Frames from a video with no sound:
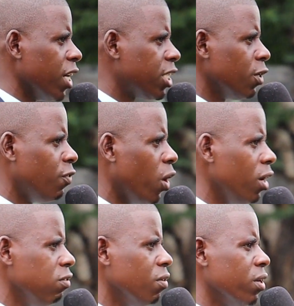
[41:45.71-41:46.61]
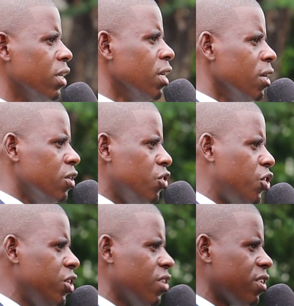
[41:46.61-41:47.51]
Get involved.
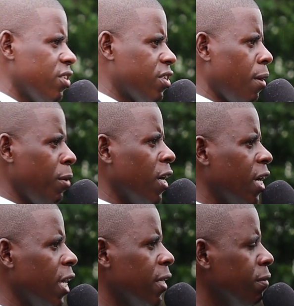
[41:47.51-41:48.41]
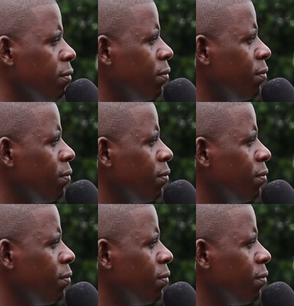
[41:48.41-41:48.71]
Jesus is coming again.